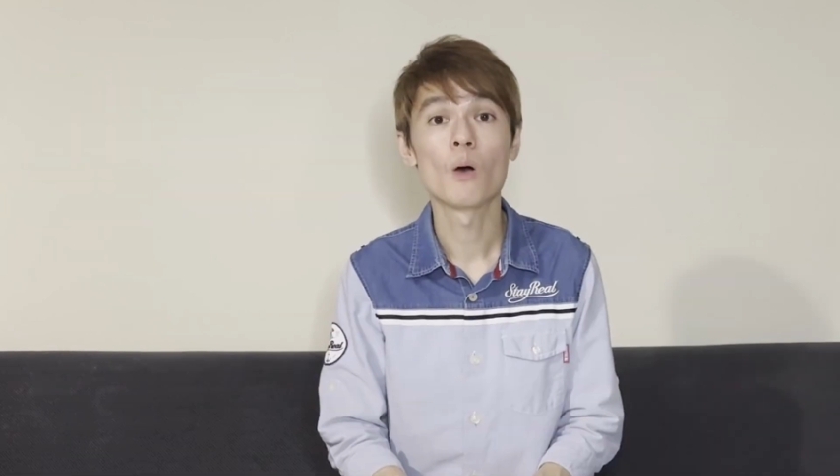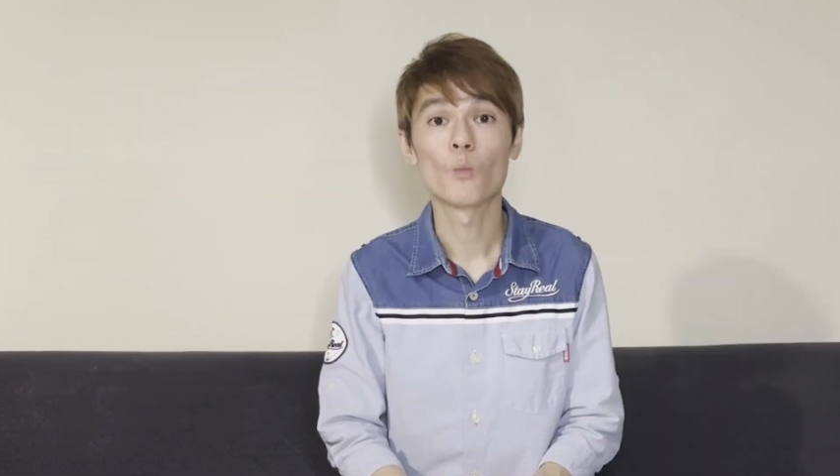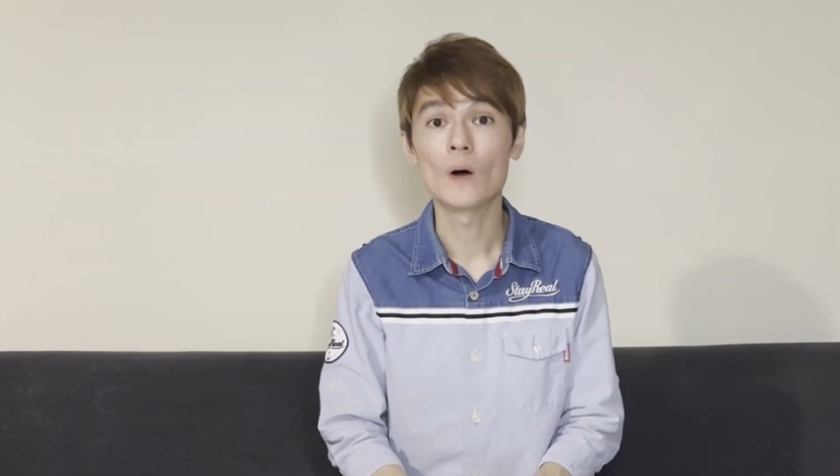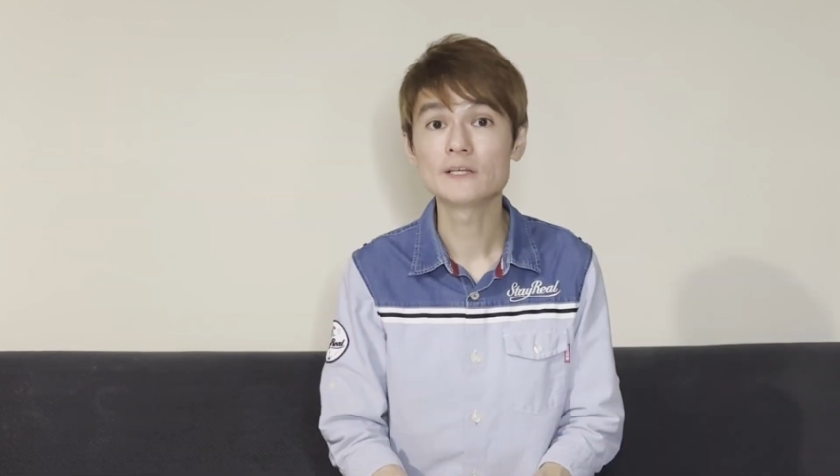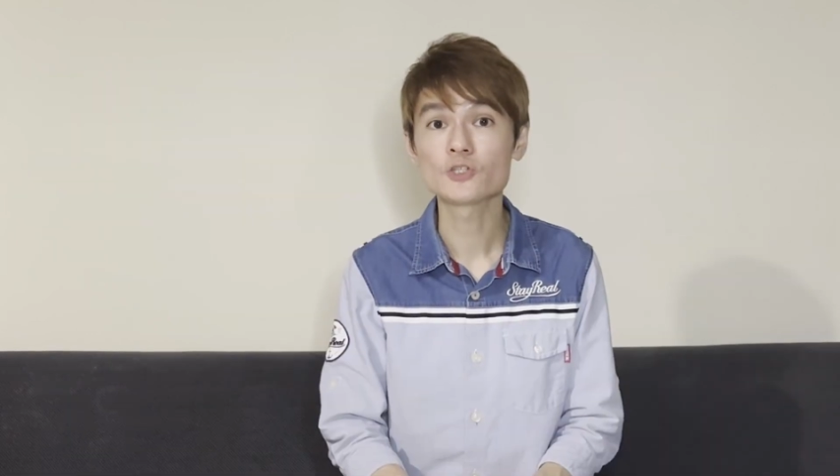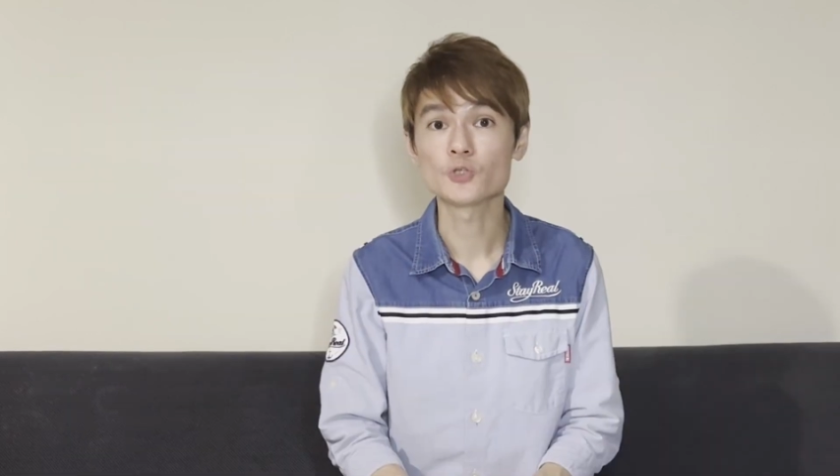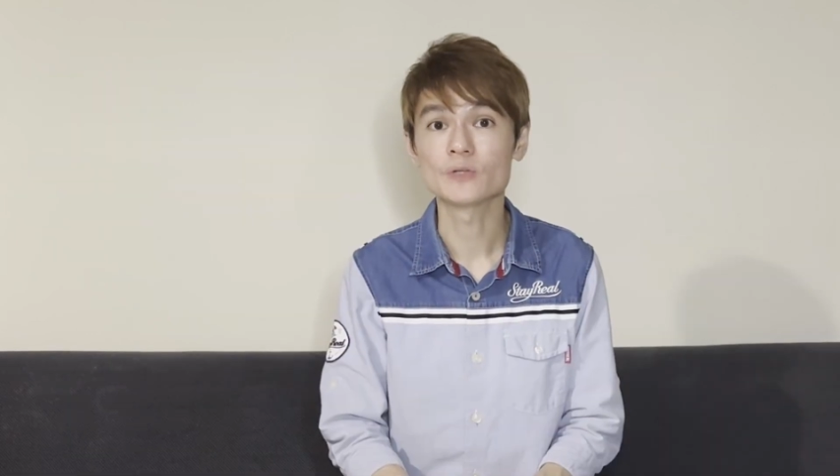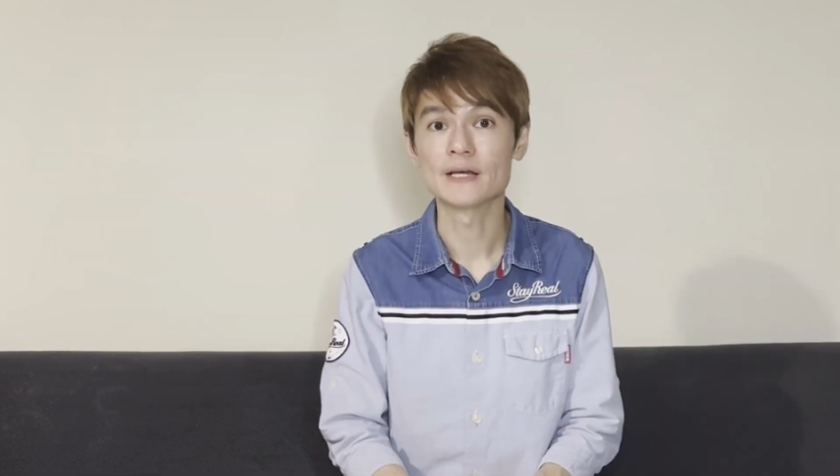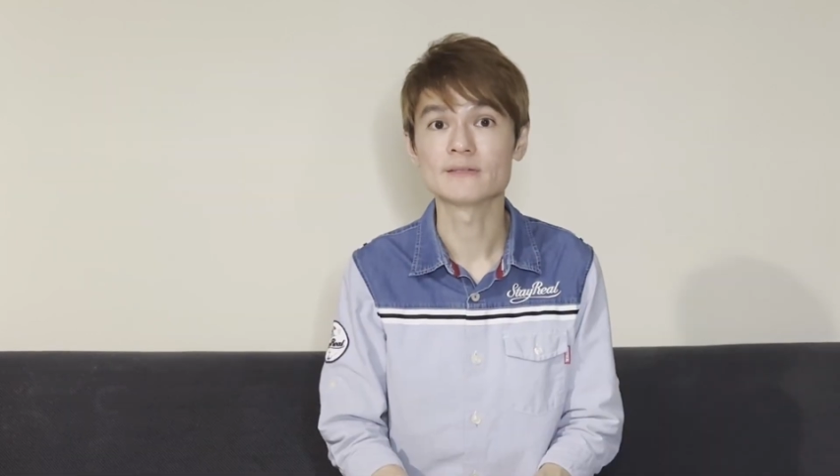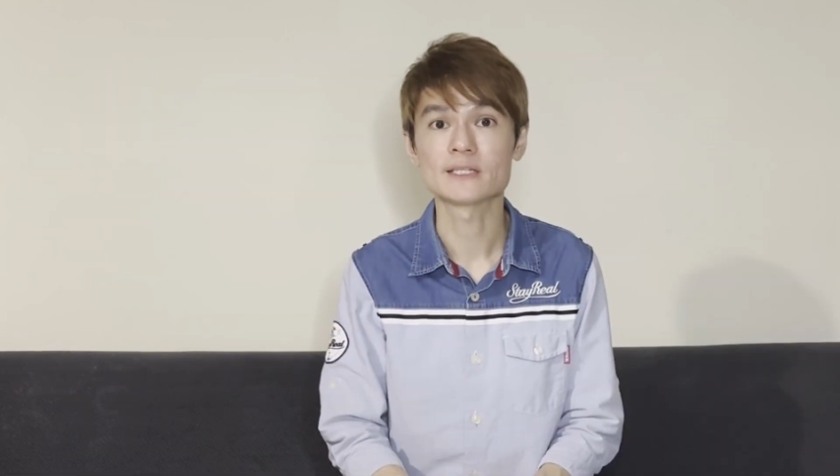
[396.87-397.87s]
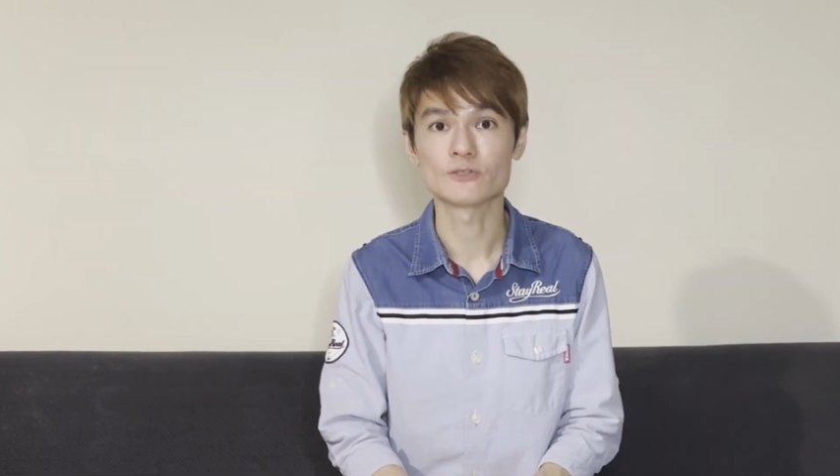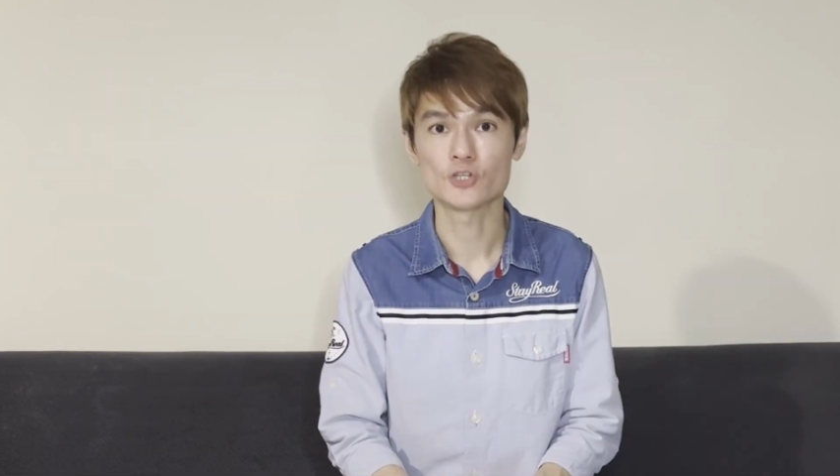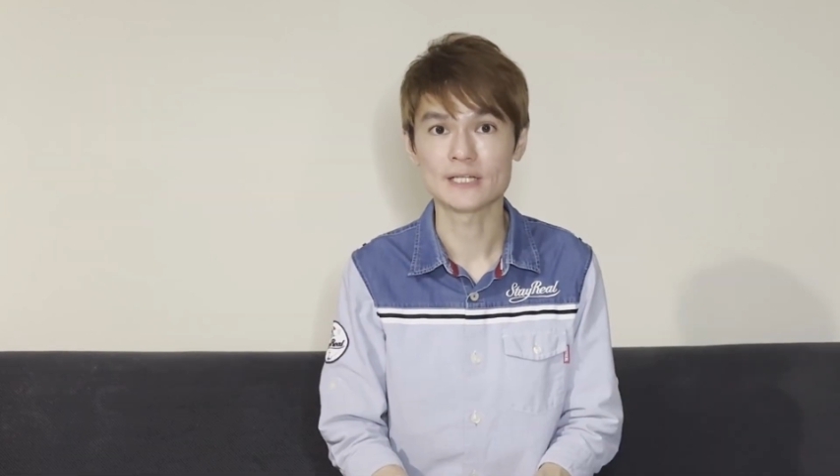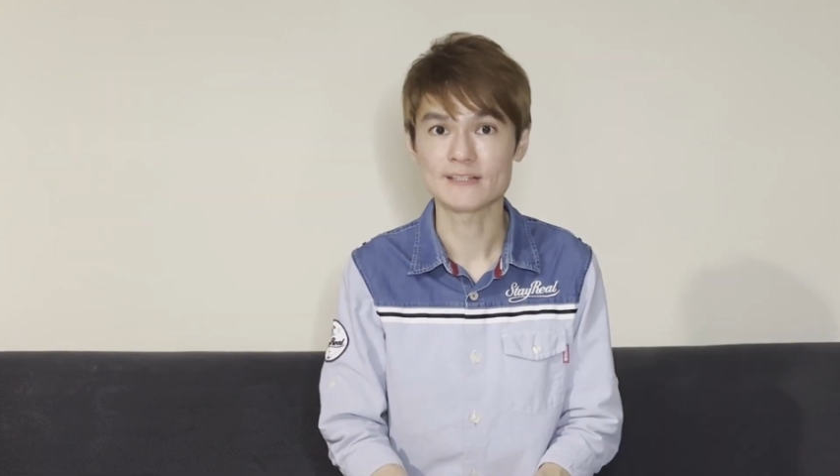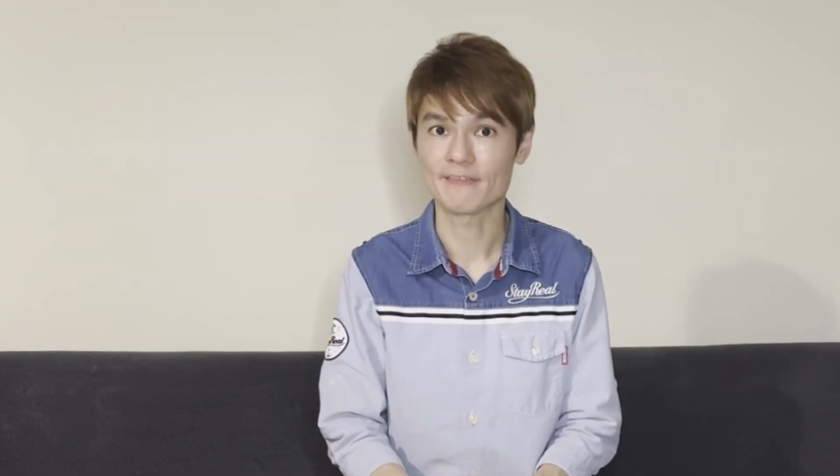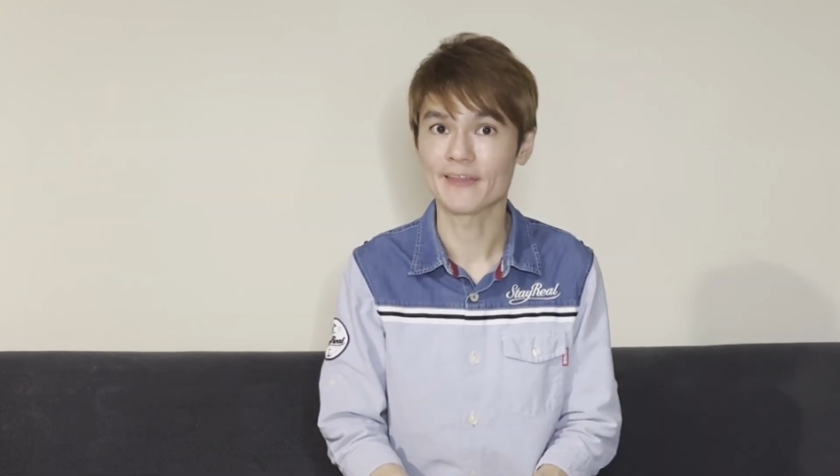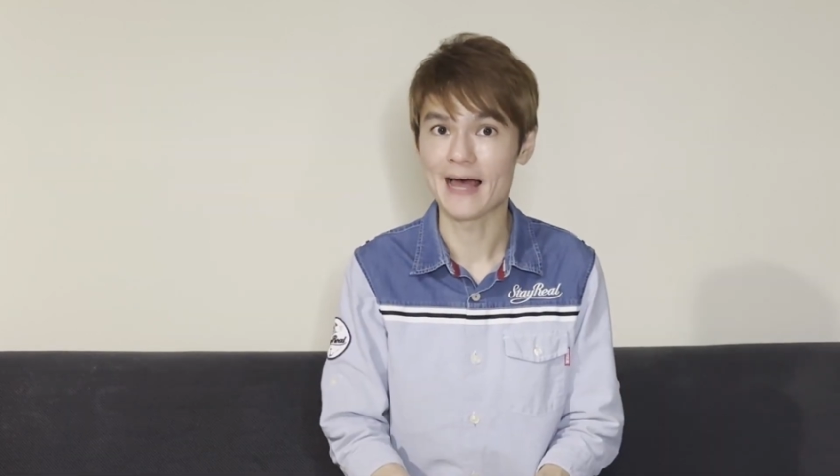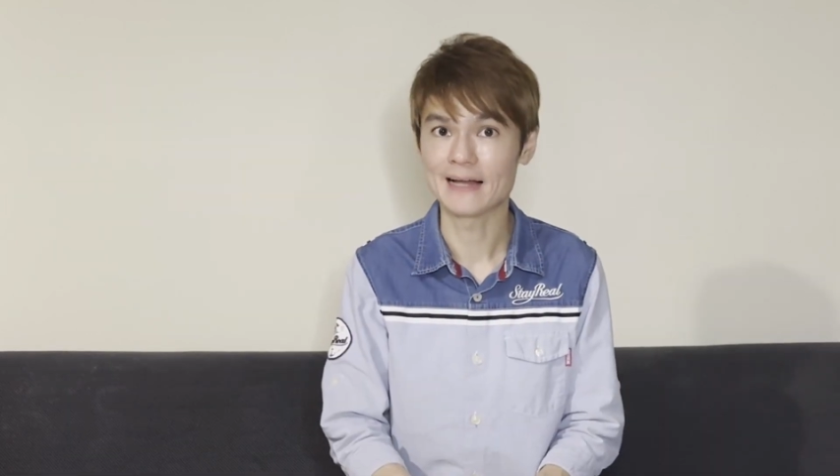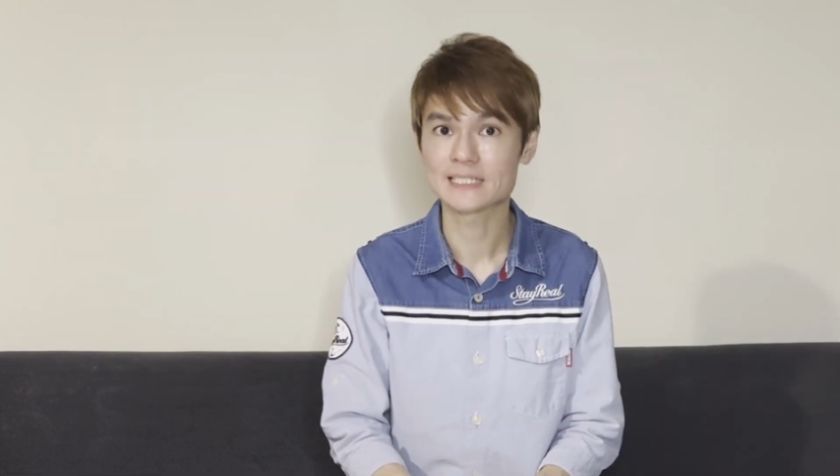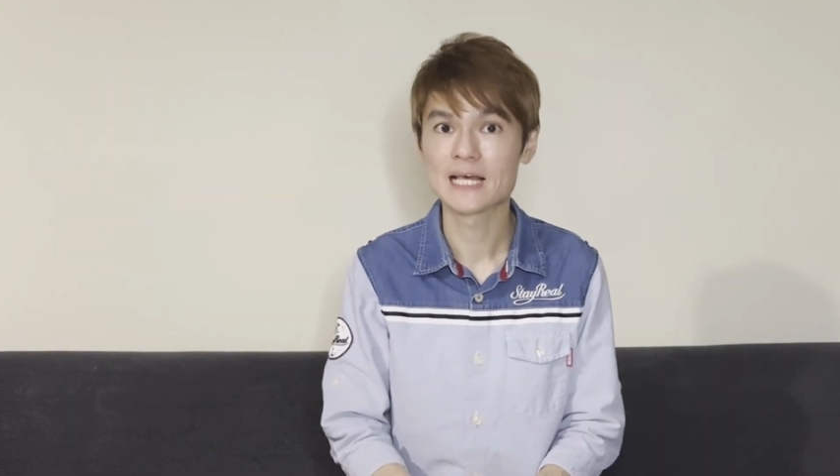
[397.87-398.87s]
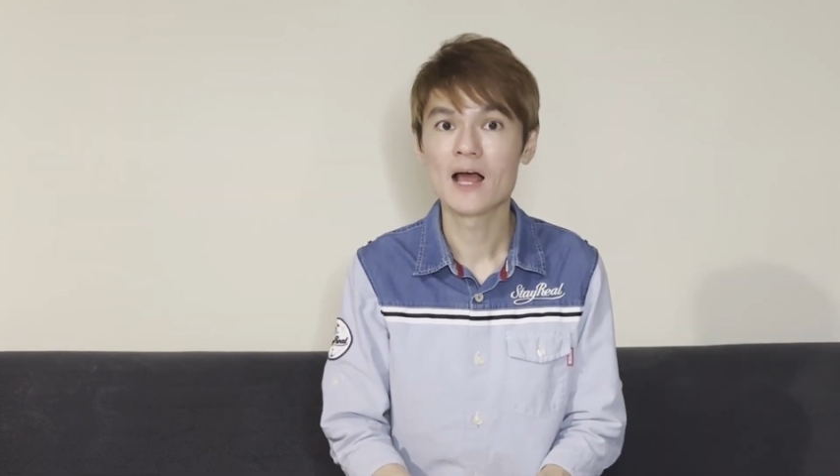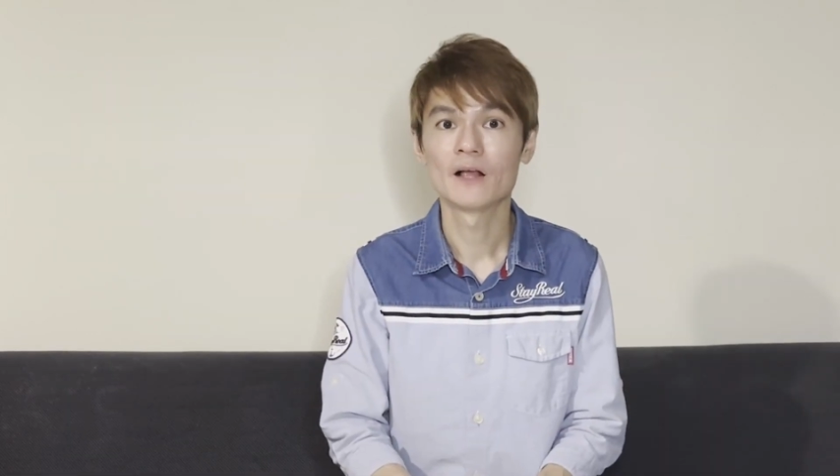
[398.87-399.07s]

One student suggested that